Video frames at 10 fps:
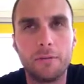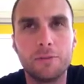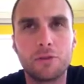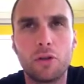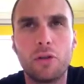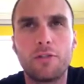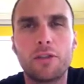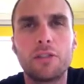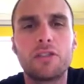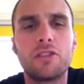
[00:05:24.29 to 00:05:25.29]
So
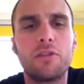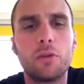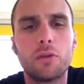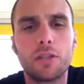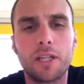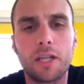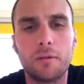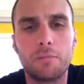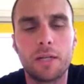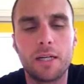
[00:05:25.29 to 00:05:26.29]
for instance, if you were looking
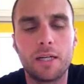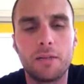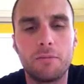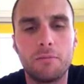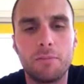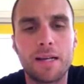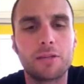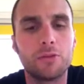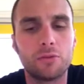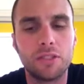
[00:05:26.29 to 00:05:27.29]
up
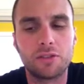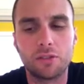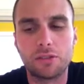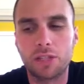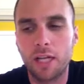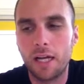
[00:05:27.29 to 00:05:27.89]
medical research,